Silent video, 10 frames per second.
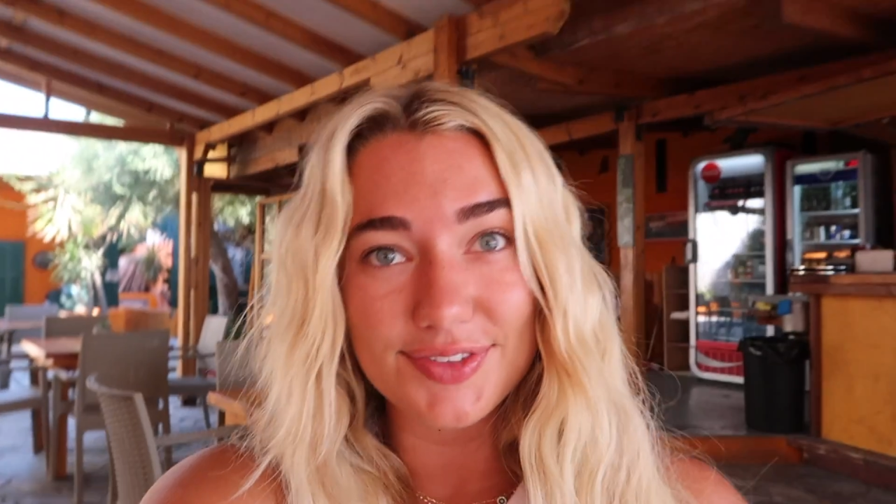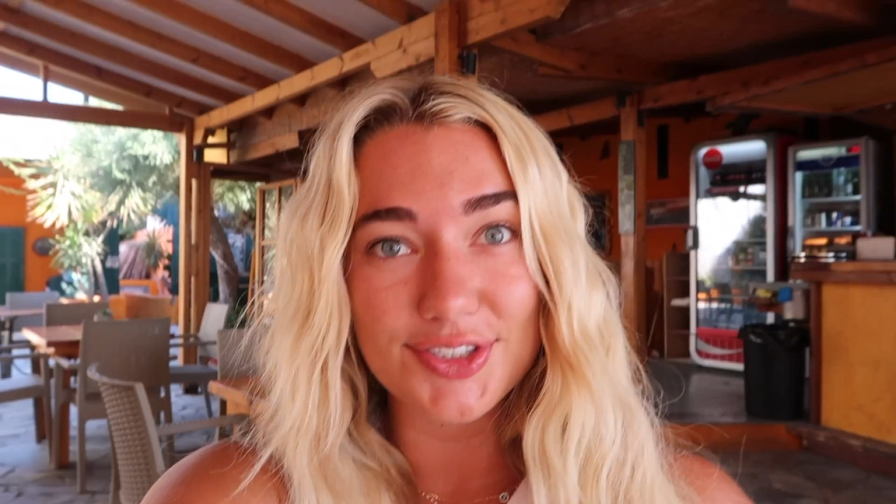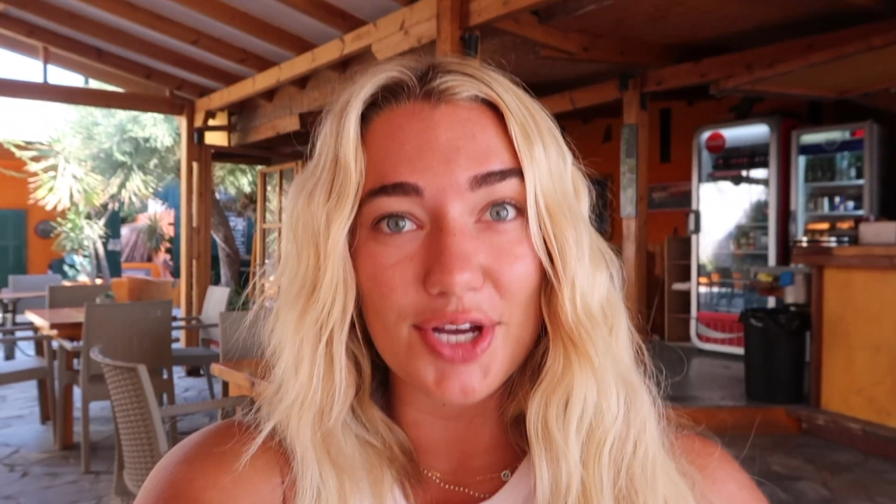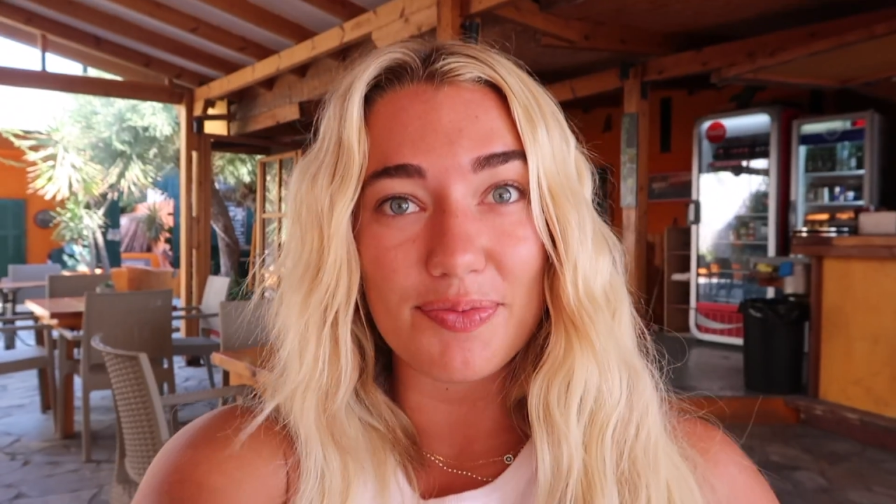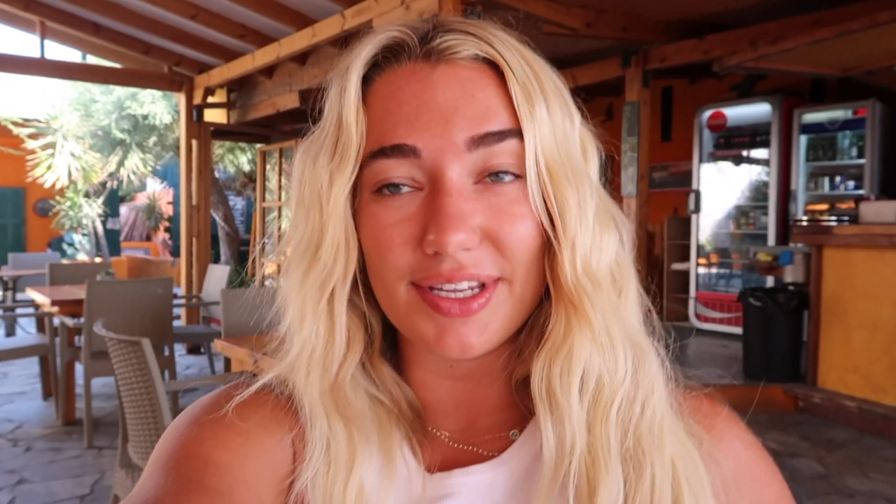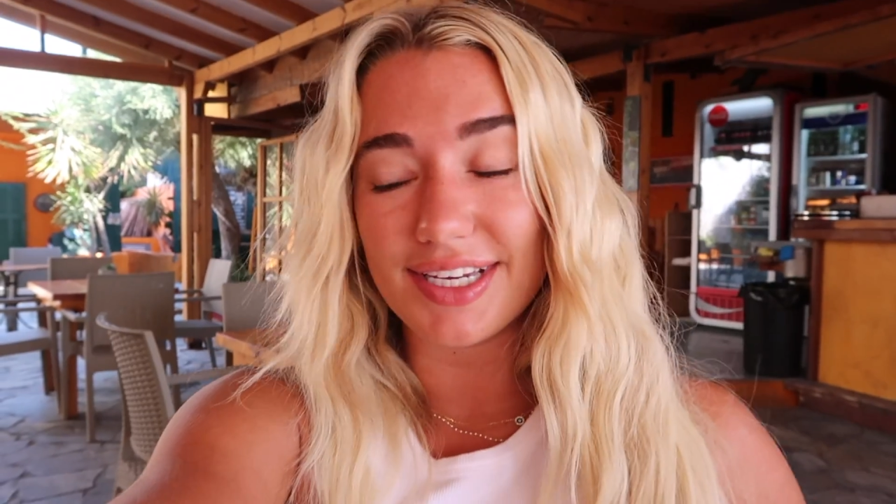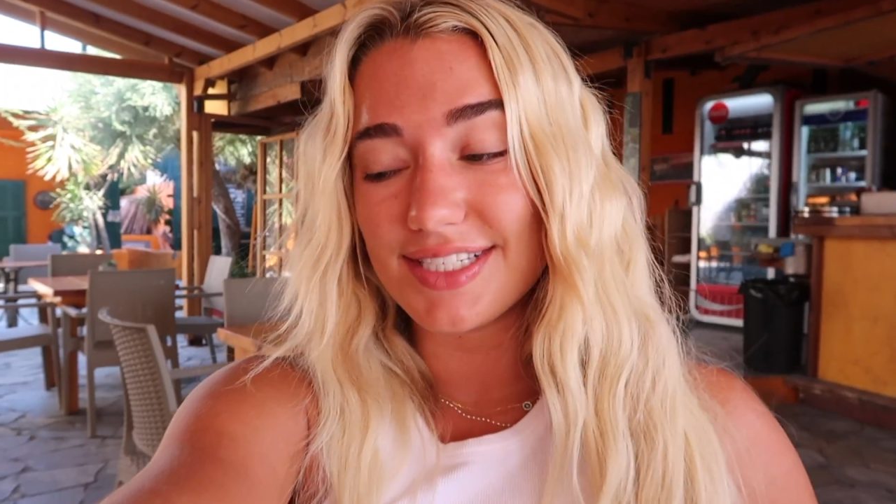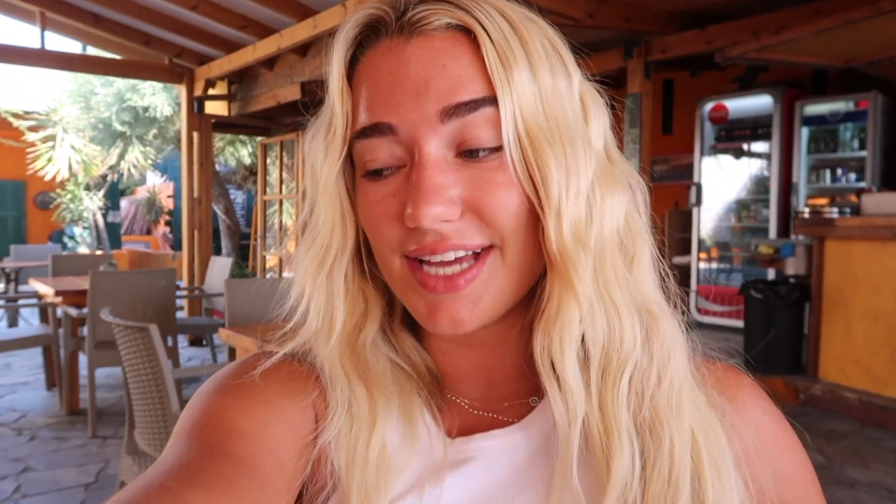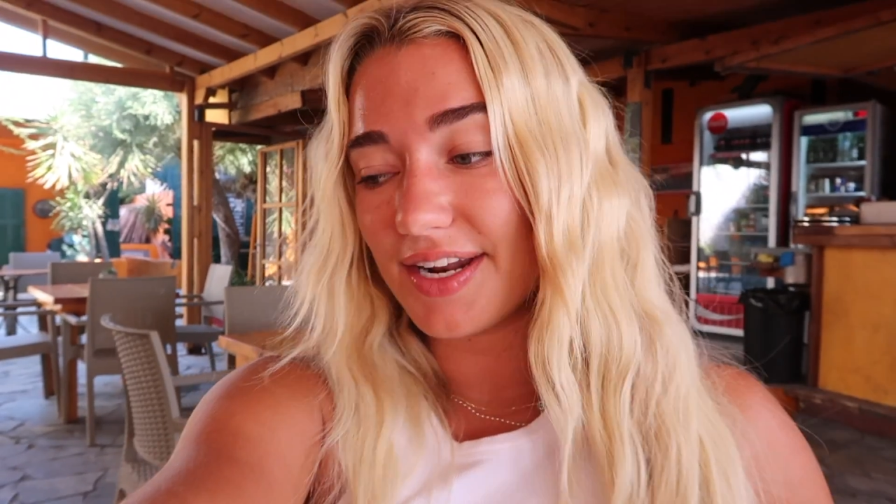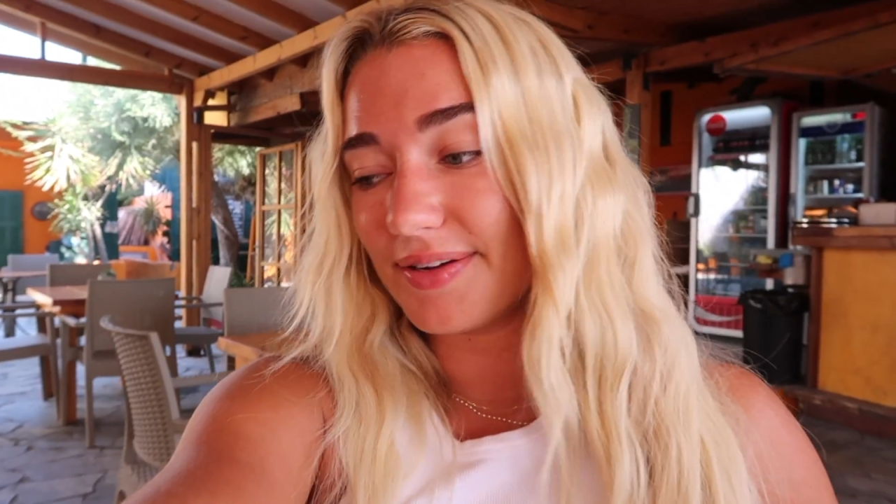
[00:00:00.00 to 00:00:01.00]
So I'm really
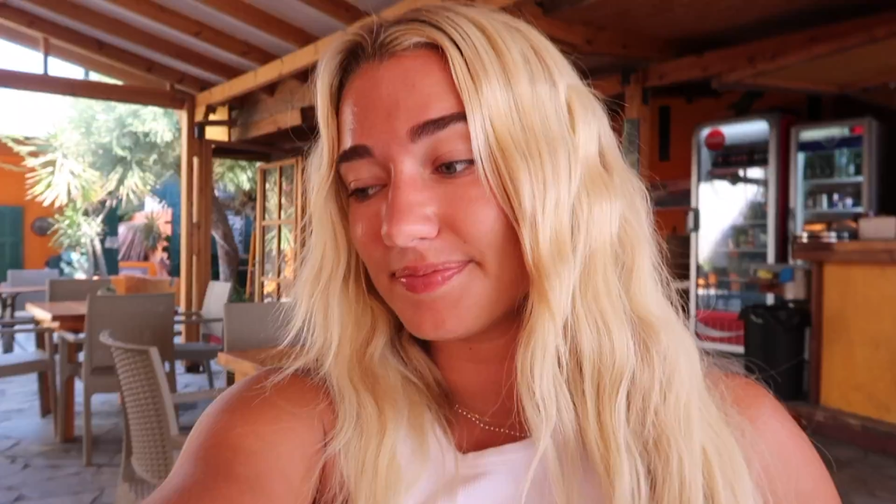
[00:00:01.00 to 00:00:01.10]
excited.